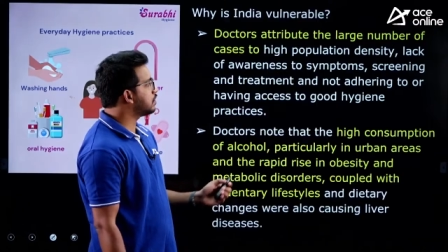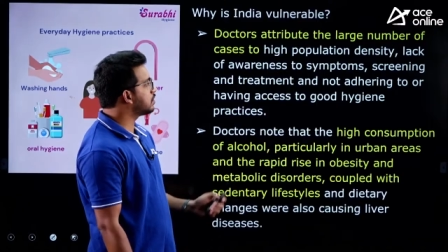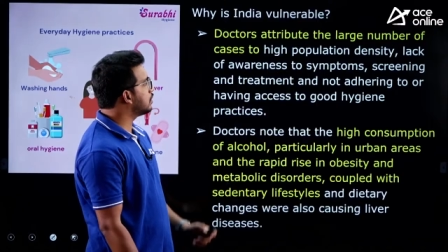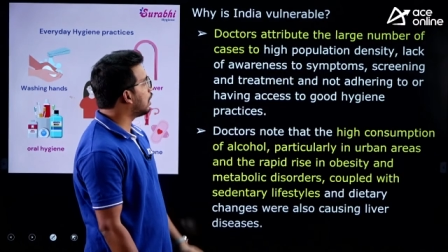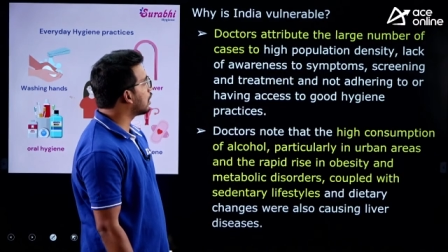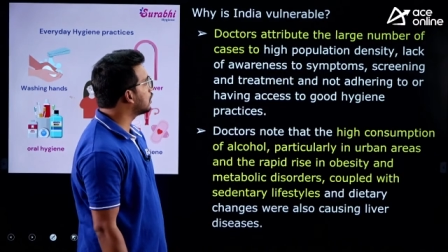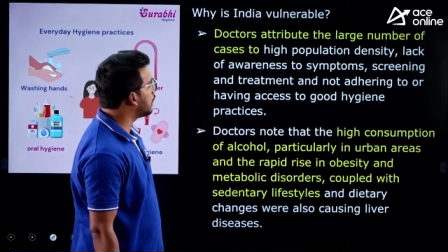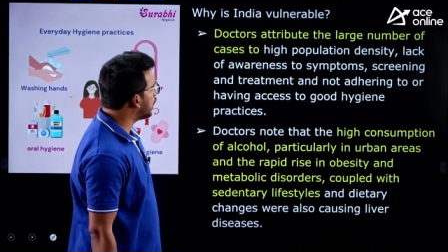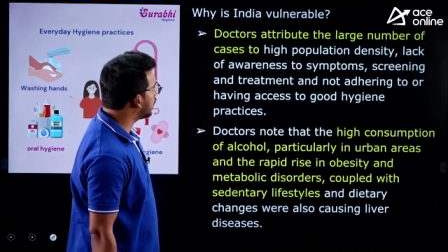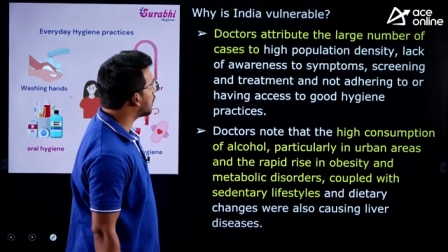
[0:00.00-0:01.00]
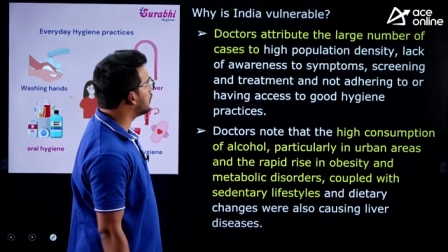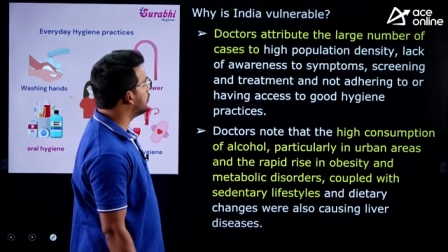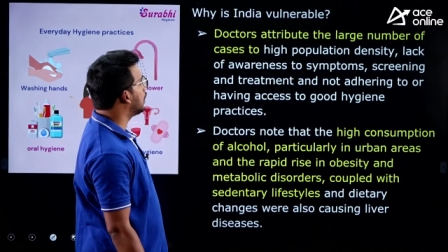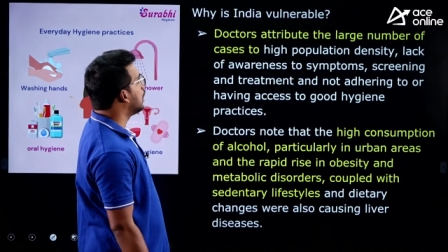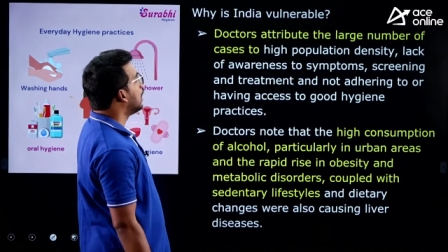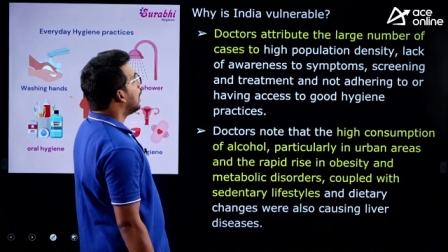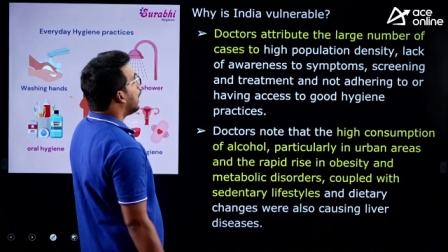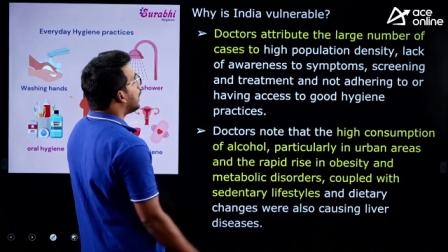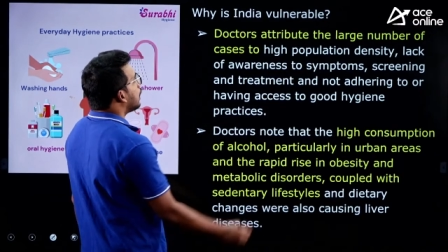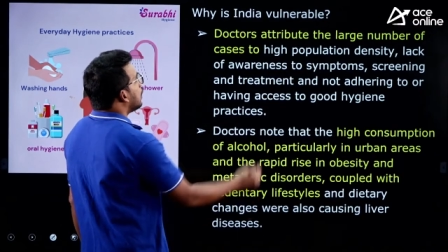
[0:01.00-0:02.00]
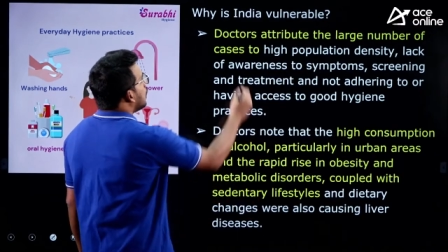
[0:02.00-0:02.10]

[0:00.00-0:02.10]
is are the data given and